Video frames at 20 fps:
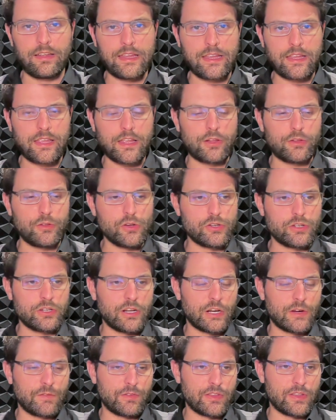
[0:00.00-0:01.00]
conclusion
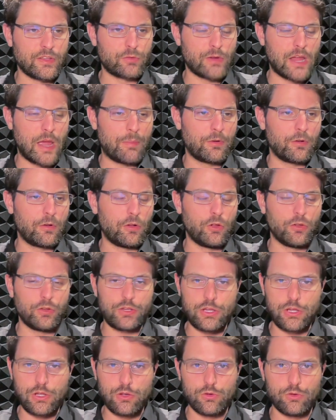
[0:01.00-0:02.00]
here for this rabbit hole,
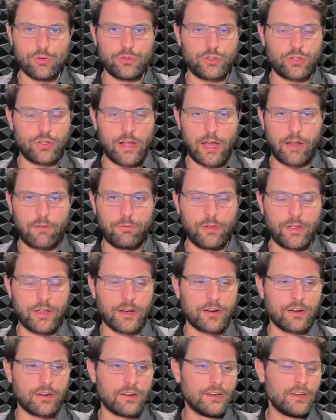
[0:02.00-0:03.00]
huge
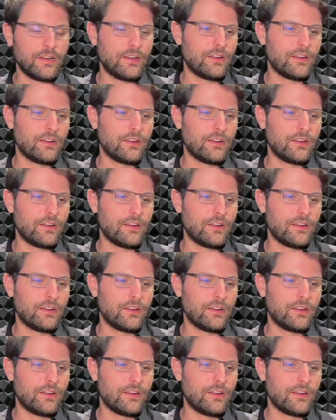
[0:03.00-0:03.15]
Cloudflare